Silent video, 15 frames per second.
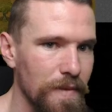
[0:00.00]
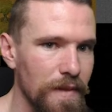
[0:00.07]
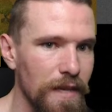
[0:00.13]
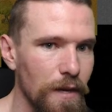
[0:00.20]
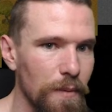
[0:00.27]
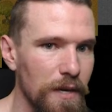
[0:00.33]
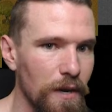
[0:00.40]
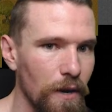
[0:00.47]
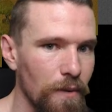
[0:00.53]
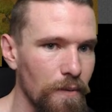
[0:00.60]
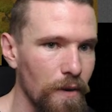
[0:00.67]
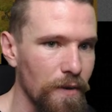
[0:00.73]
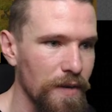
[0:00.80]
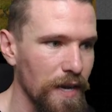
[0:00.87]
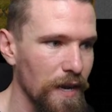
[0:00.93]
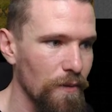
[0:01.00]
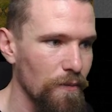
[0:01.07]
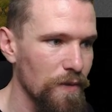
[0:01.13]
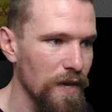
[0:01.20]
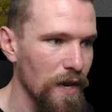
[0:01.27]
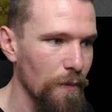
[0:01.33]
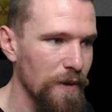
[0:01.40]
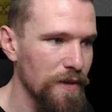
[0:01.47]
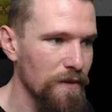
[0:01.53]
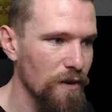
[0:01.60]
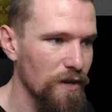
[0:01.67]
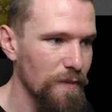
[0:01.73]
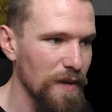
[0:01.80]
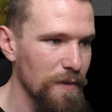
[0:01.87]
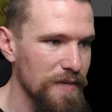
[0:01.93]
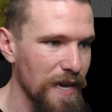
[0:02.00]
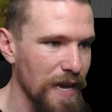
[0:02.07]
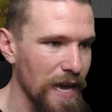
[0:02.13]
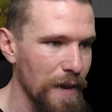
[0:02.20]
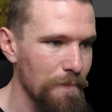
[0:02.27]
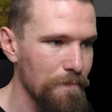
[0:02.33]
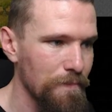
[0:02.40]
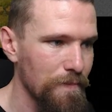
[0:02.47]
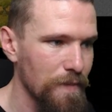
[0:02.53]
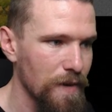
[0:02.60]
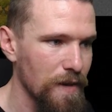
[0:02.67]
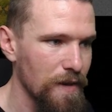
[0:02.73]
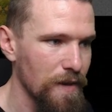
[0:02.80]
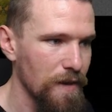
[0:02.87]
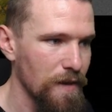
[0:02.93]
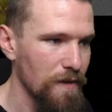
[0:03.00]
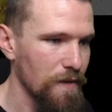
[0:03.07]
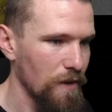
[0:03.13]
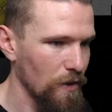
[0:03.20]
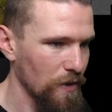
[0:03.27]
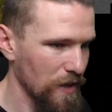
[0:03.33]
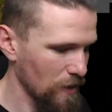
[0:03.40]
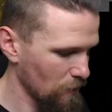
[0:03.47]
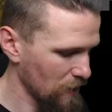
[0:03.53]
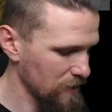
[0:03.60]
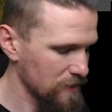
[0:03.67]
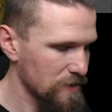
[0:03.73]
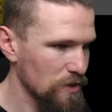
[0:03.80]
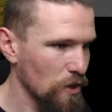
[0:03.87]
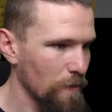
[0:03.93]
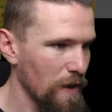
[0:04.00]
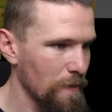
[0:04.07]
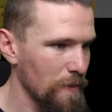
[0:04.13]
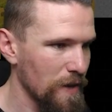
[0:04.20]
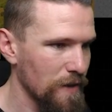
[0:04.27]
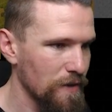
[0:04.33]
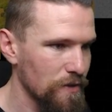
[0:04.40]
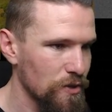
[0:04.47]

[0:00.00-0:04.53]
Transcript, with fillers: There we go. Okay, yeah, we're not going to be able to aim. Okay, alright. Stop aiming.